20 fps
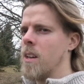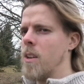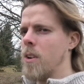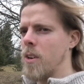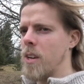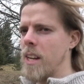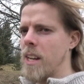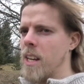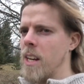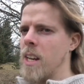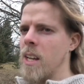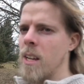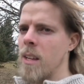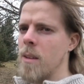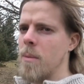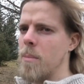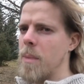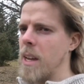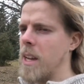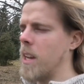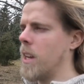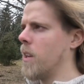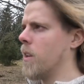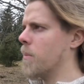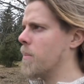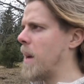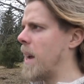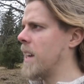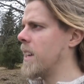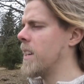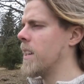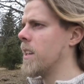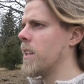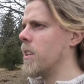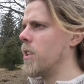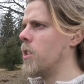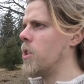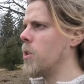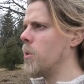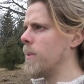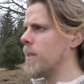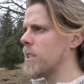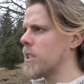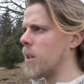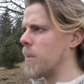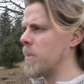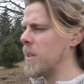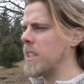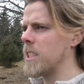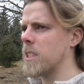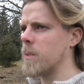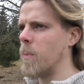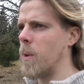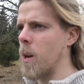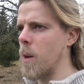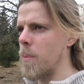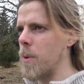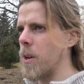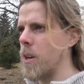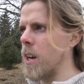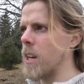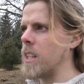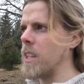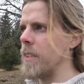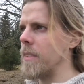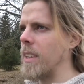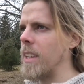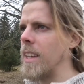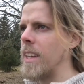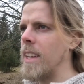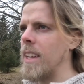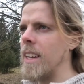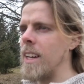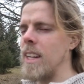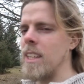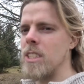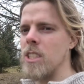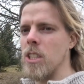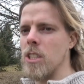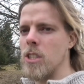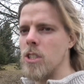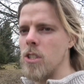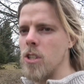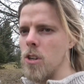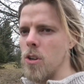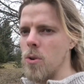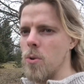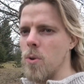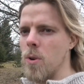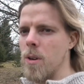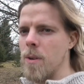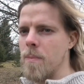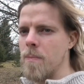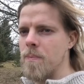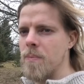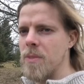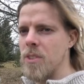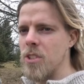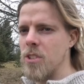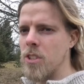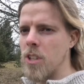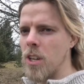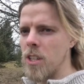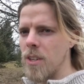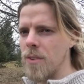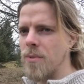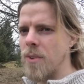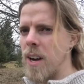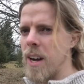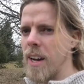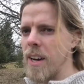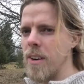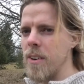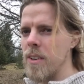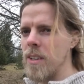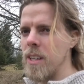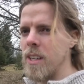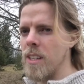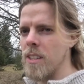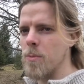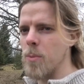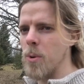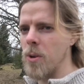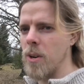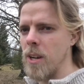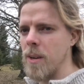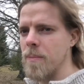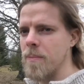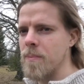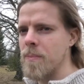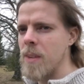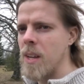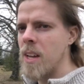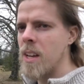you know, cleaning, making your bed, doing something small productive, it's just too to start a fire each morning.